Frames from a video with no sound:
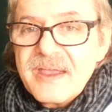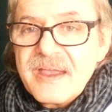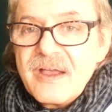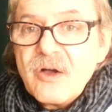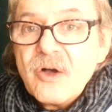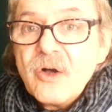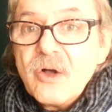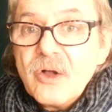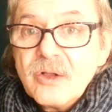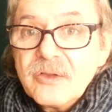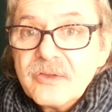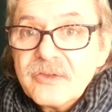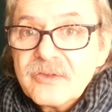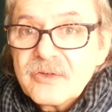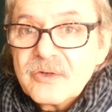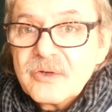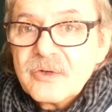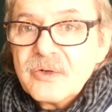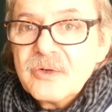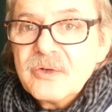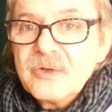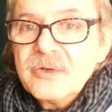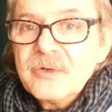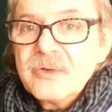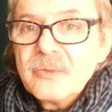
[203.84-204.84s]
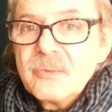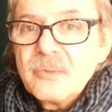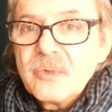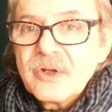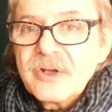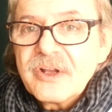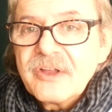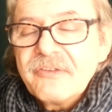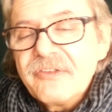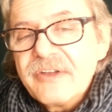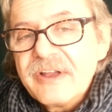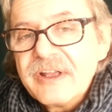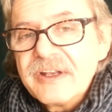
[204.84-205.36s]
Also, what
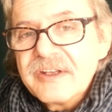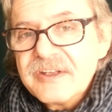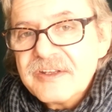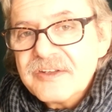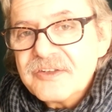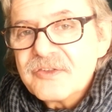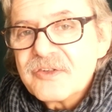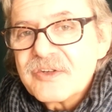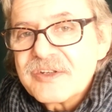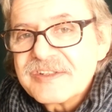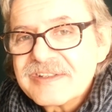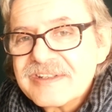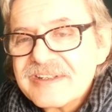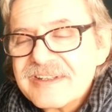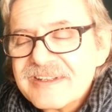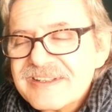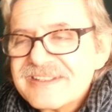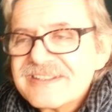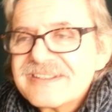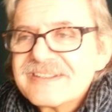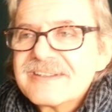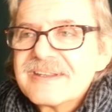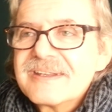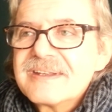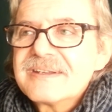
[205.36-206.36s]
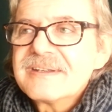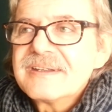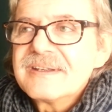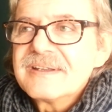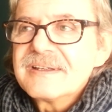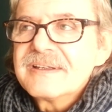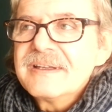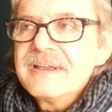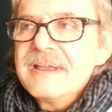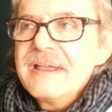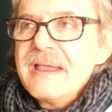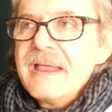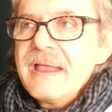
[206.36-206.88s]
I find interesting is
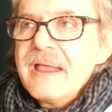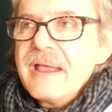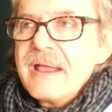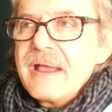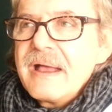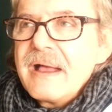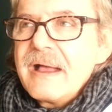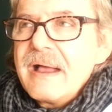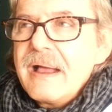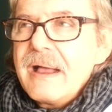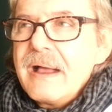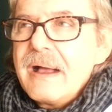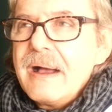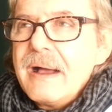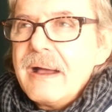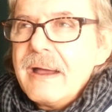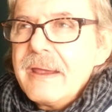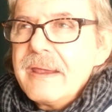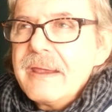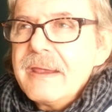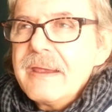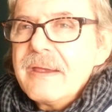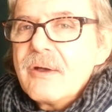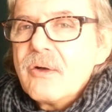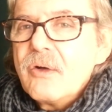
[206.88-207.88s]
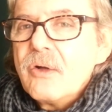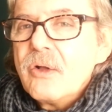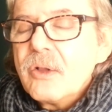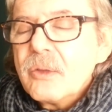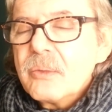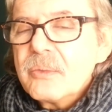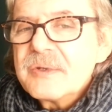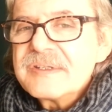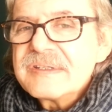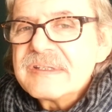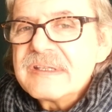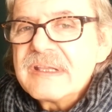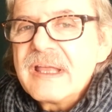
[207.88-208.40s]
that I
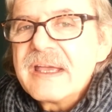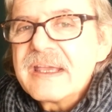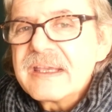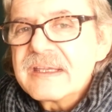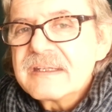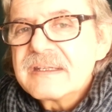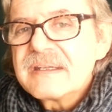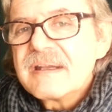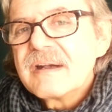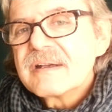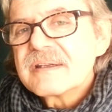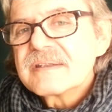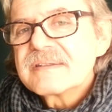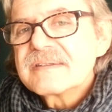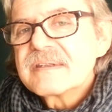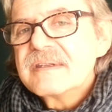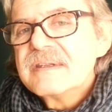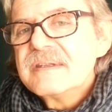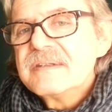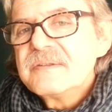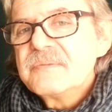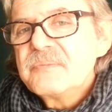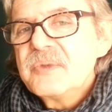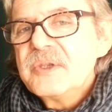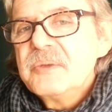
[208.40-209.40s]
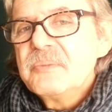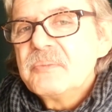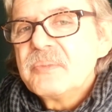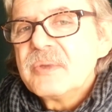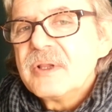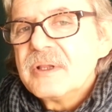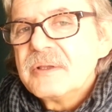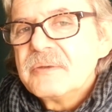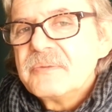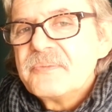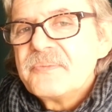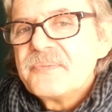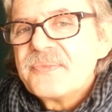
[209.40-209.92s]
always liked dark-skinned
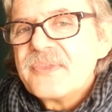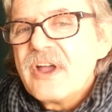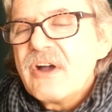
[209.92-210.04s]
people.